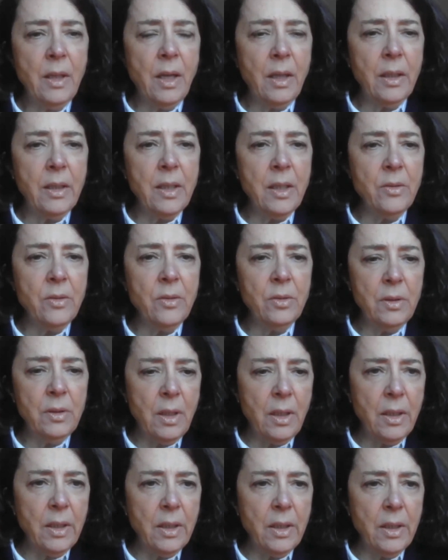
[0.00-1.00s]
I
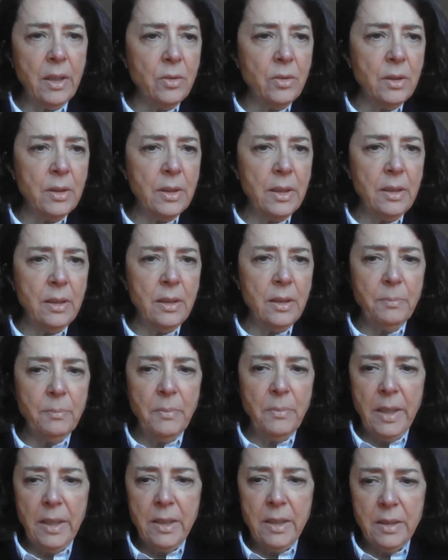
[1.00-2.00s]
cannot
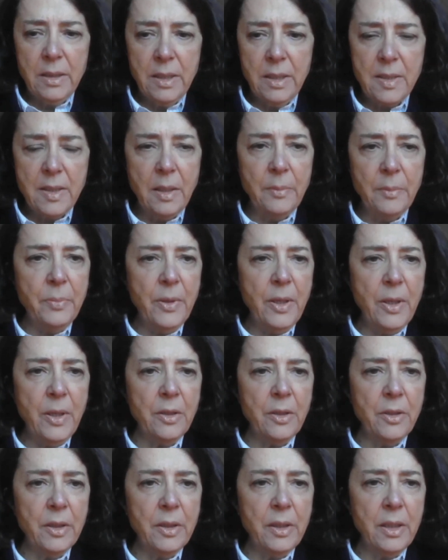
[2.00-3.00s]
make
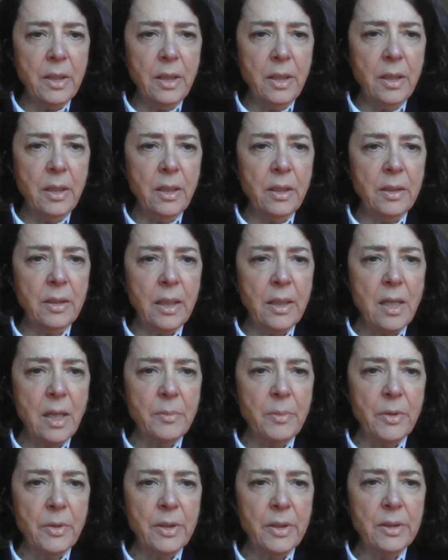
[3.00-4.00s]
disappear the
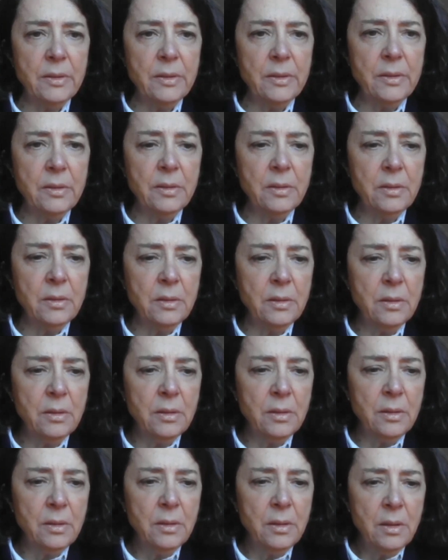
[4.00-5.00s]
camera.
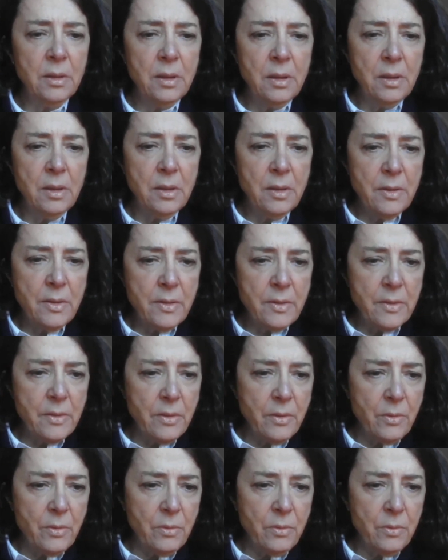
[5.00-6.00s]

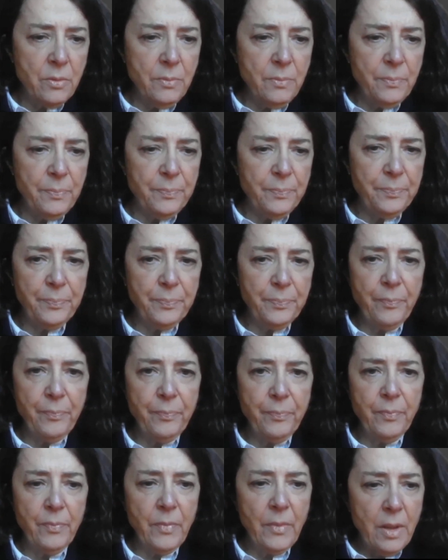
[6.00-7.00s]
So
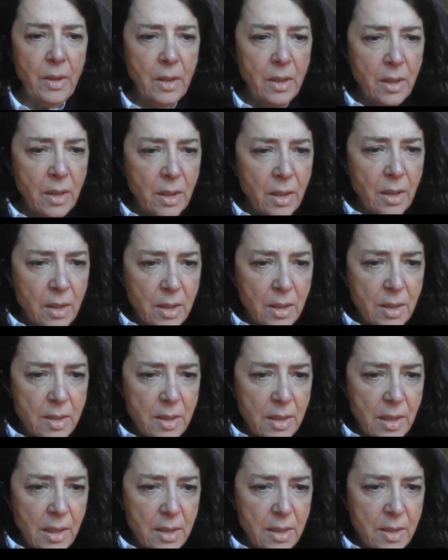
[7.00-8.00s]

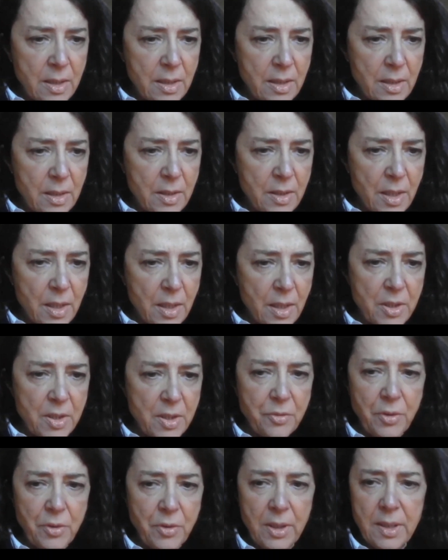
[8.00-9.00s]
share
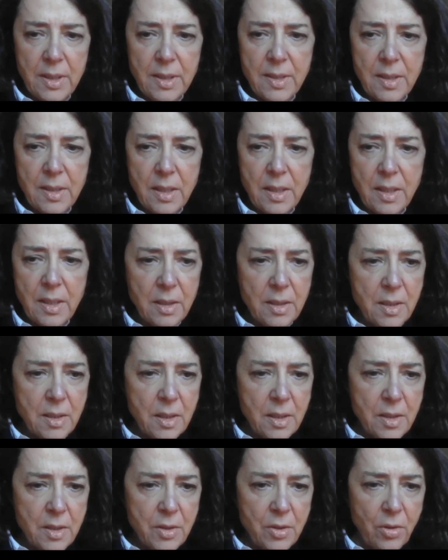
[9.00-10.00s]
screen is said
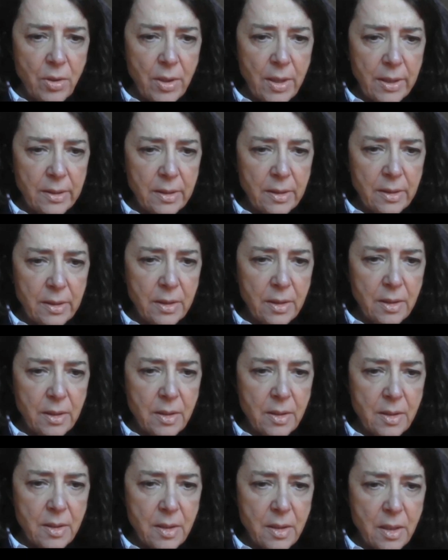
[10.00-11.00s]
it's disconnected
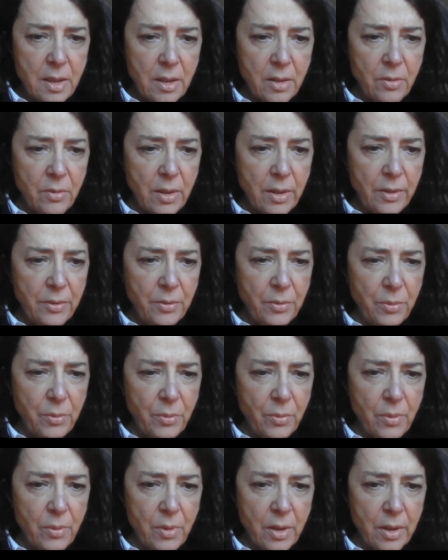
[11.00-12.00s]
just now. I don't
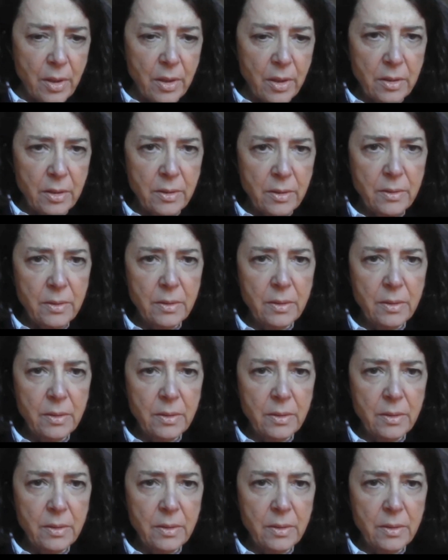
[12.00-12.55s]
know why.